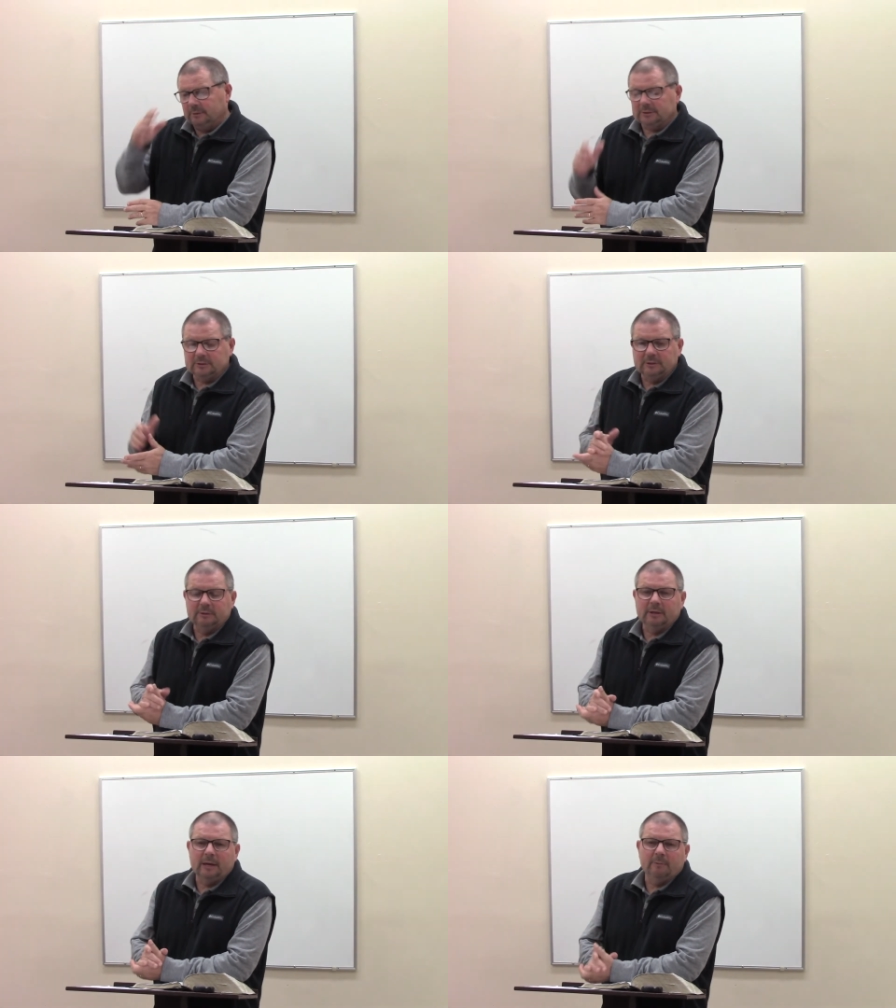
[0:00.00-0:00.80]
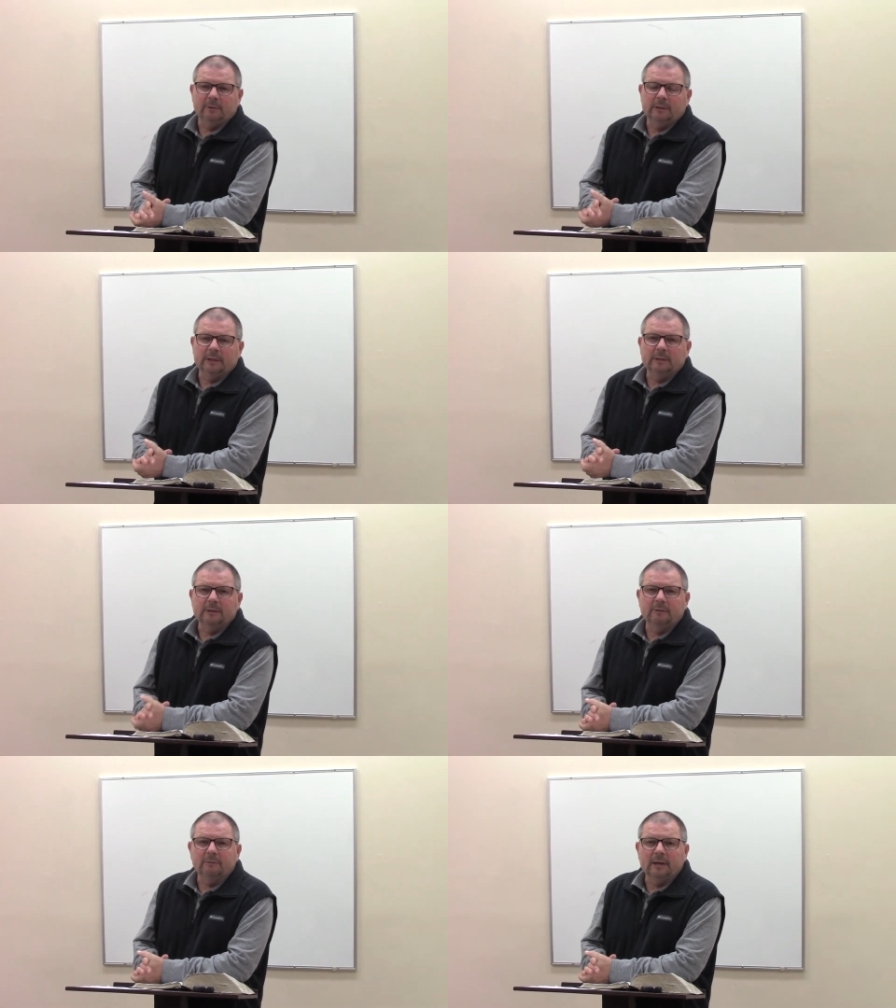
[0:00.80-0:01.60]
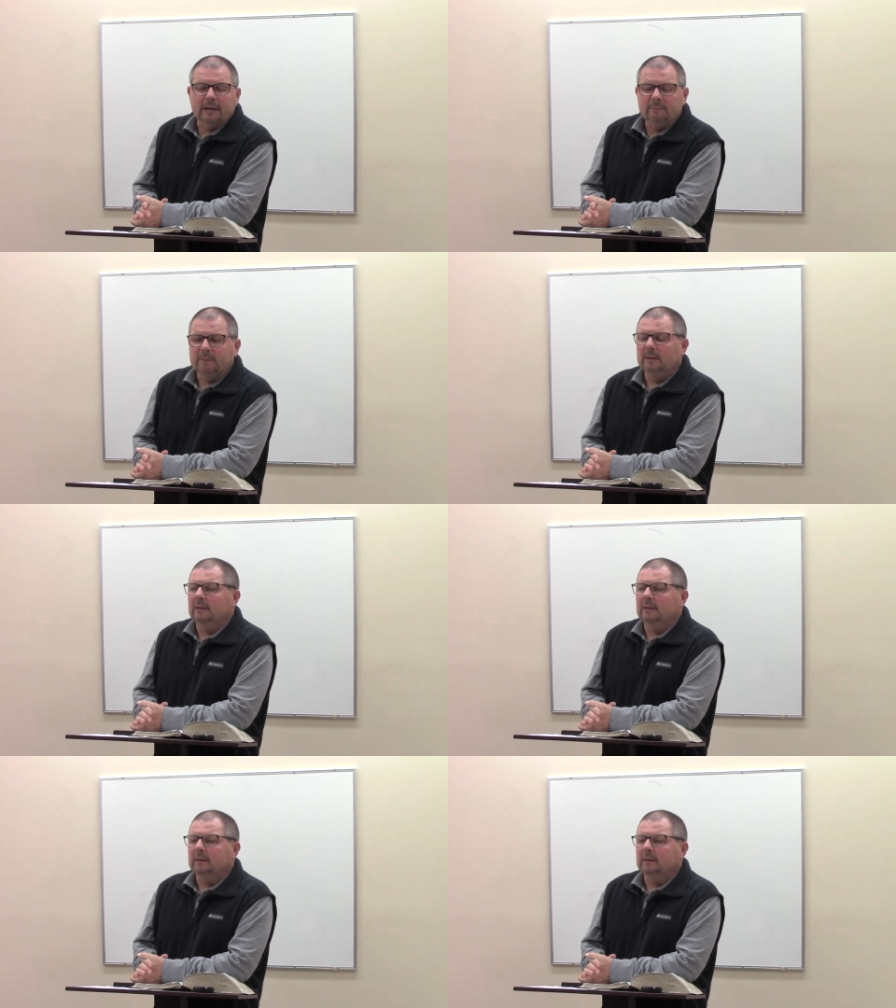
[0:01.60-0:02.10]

Miss Sheila and I were looking the other day,